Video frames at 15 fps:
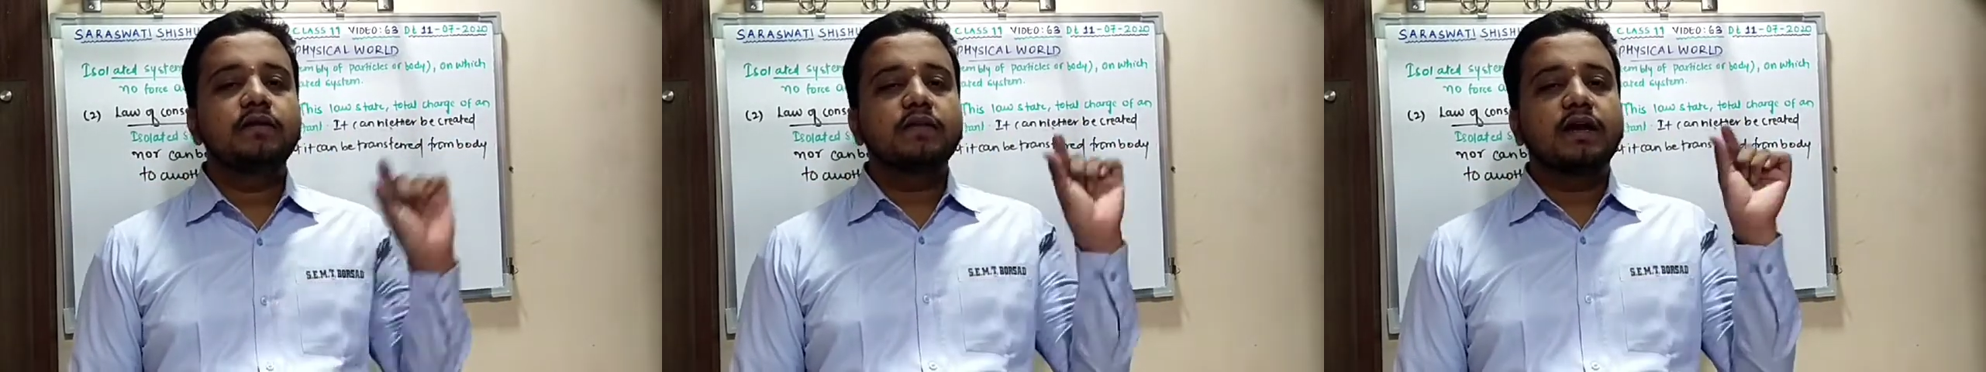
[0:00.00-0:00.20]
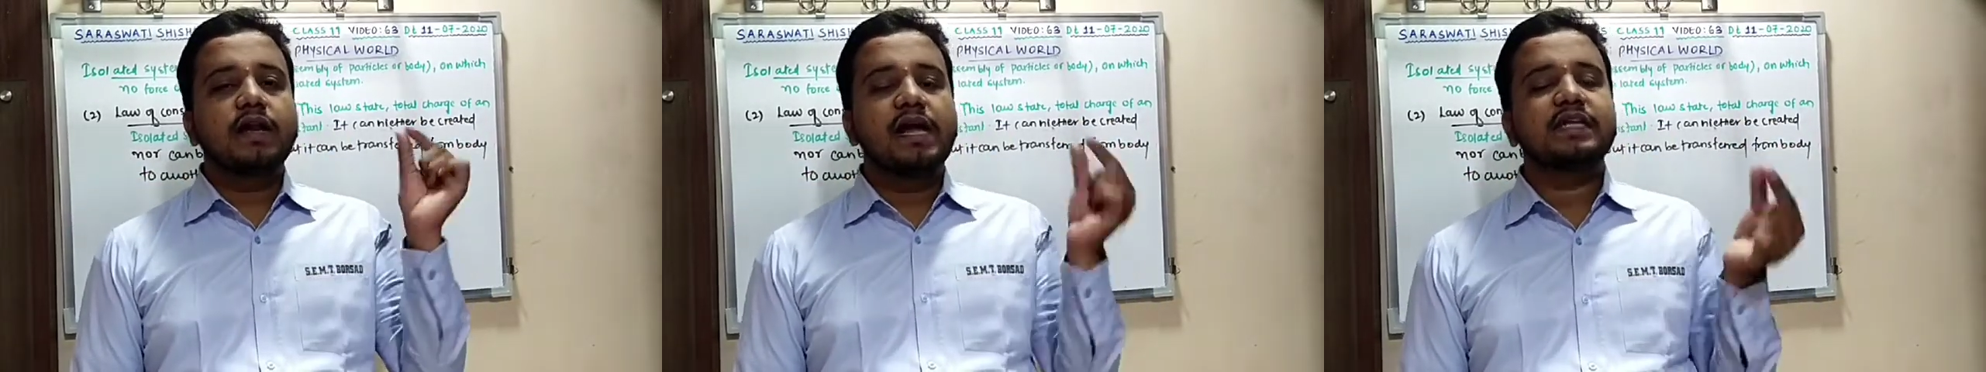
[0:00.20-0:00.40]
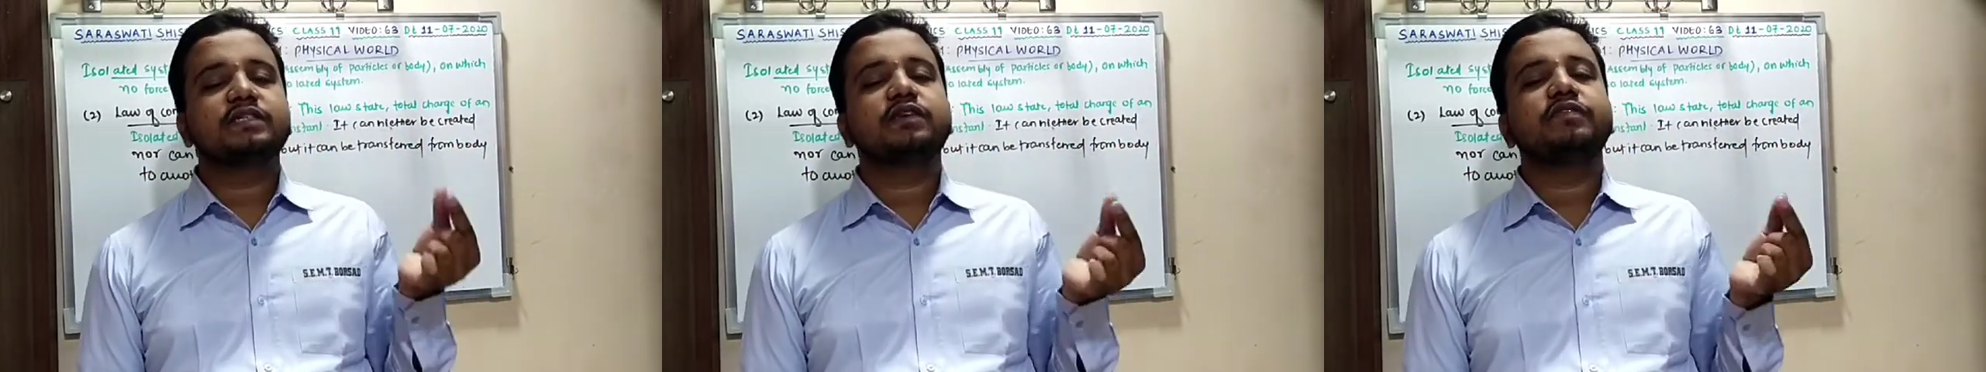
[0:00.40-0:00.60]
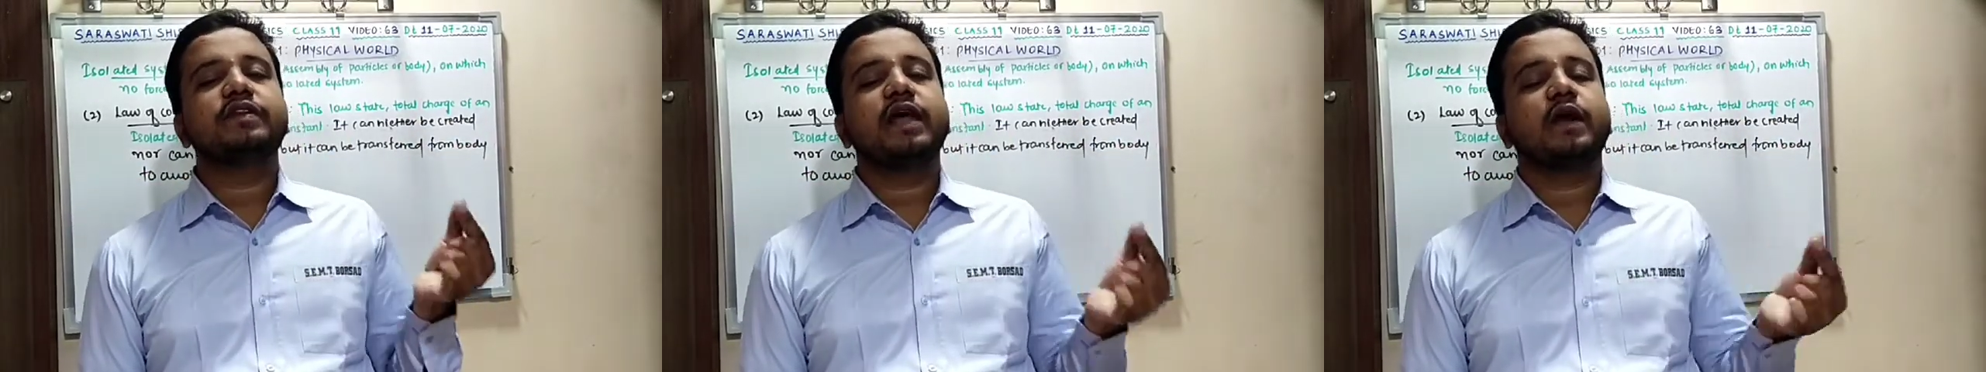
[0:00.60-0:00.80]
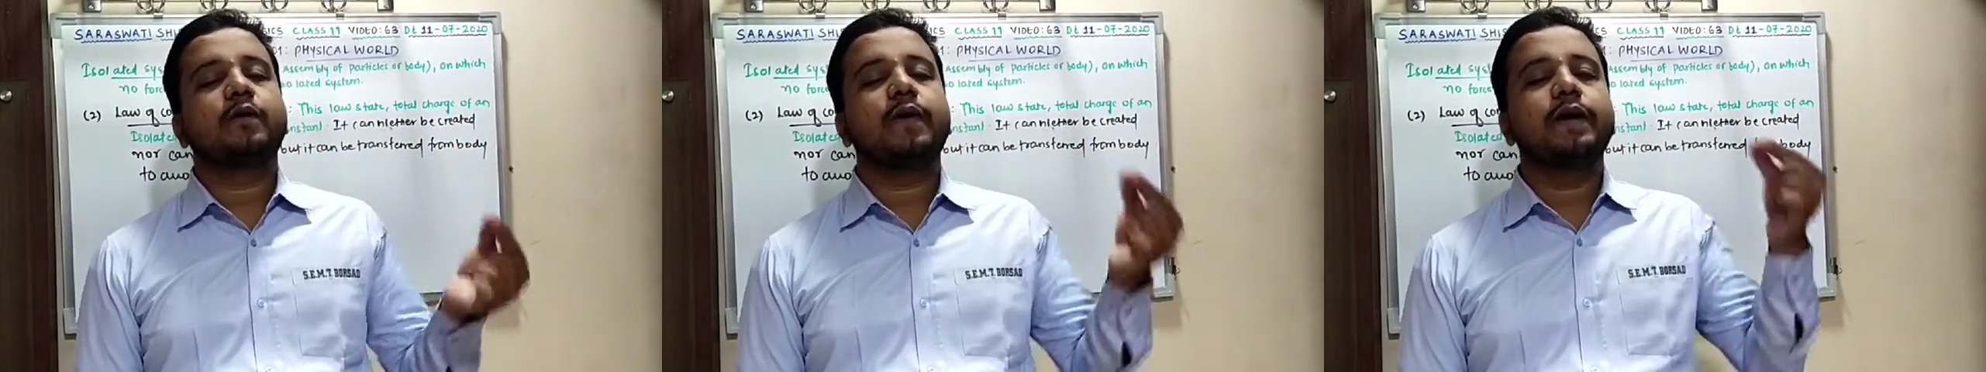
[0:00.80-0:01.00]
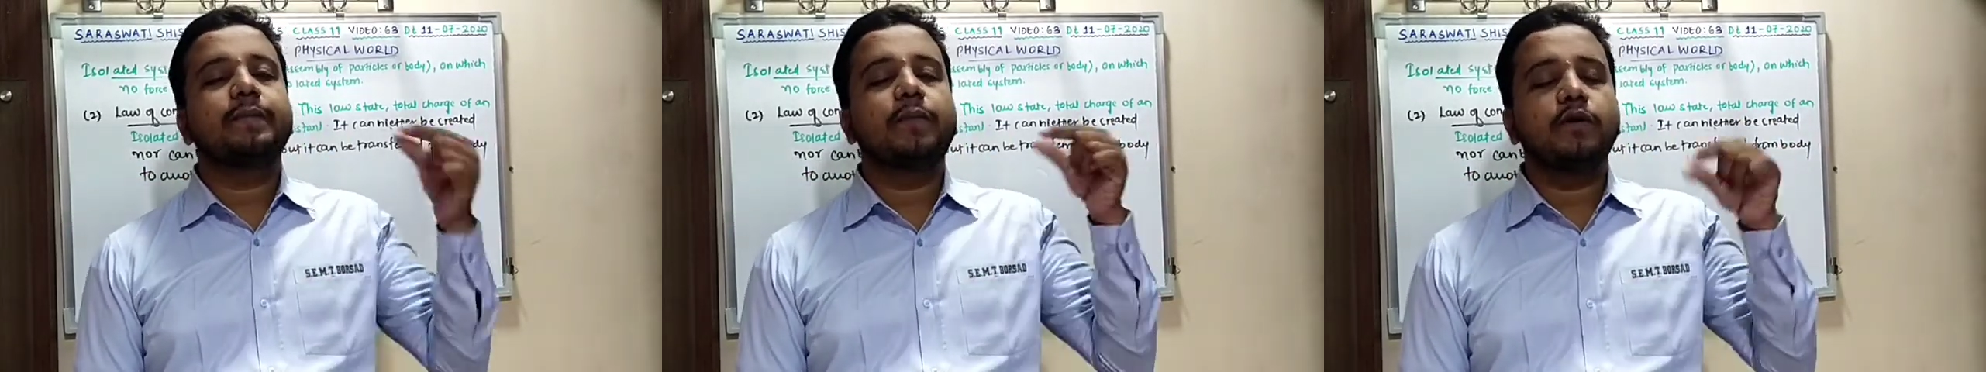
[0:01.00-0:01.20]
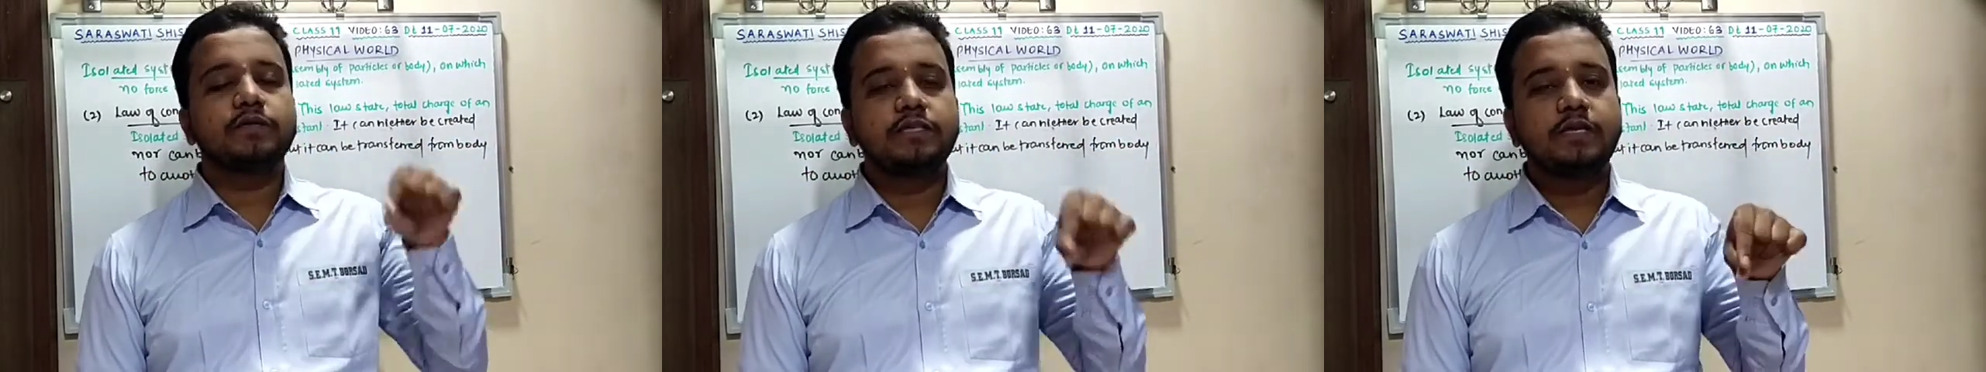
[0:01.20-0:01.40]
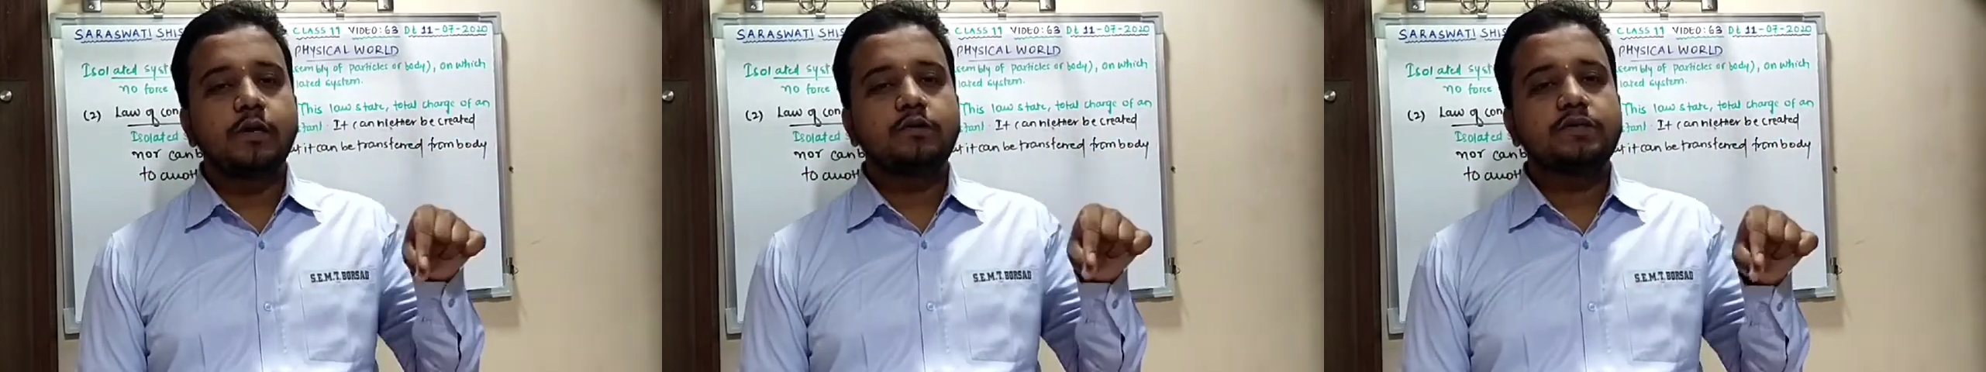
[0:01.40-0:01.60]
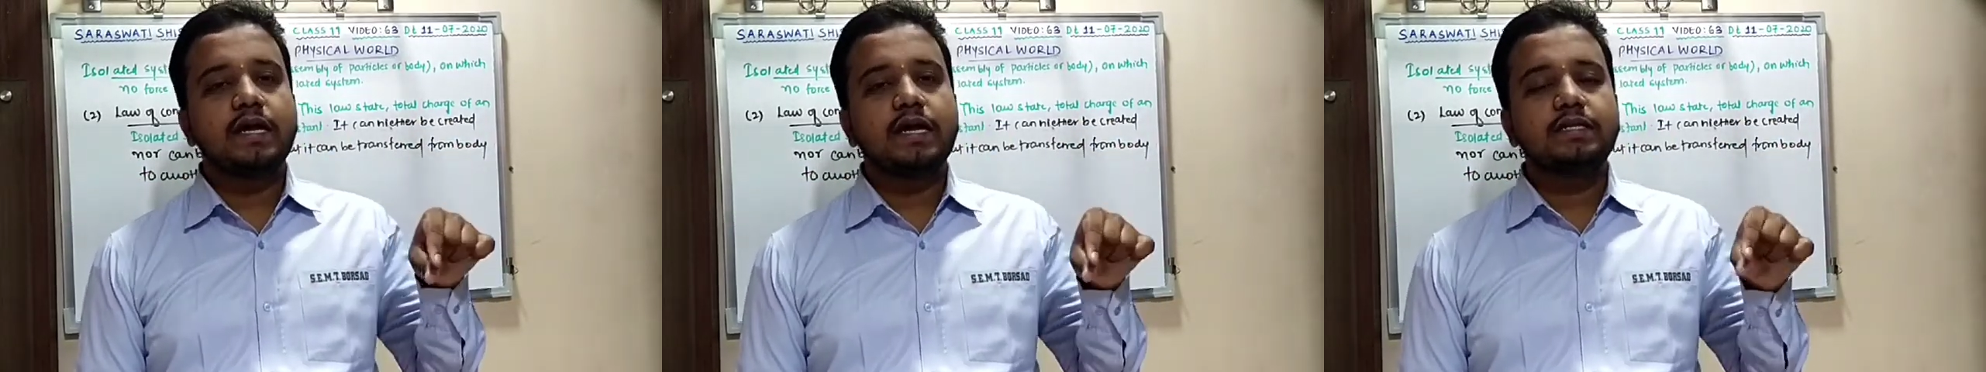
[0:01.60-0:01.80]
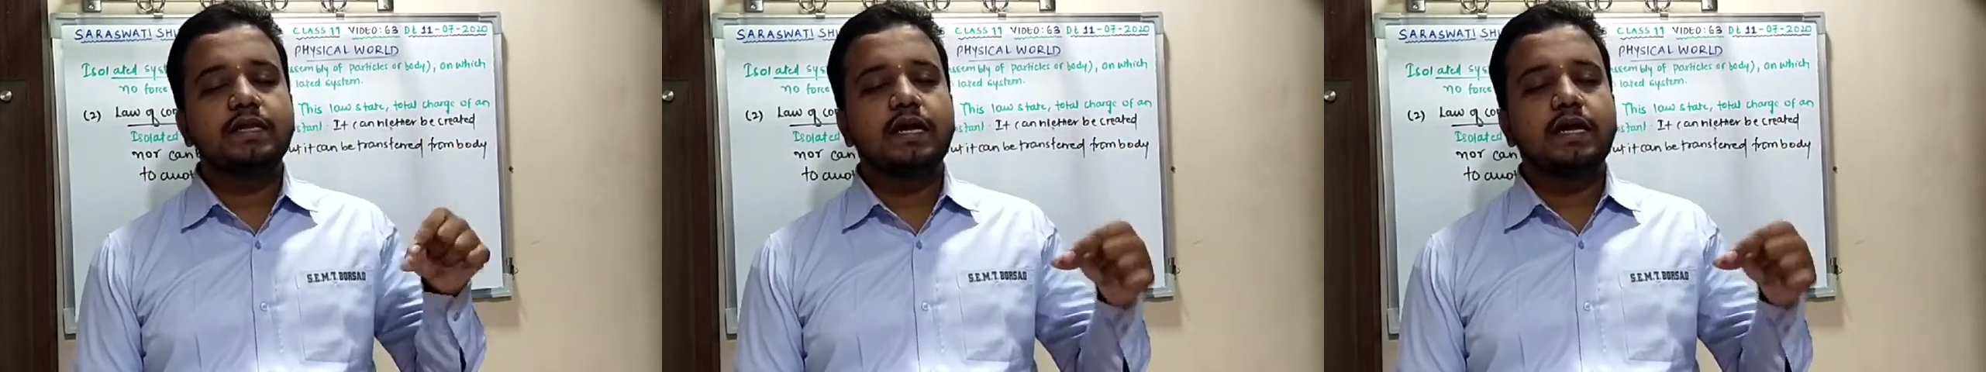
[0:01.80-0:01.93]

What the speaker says: The glass rod will acquire positive charge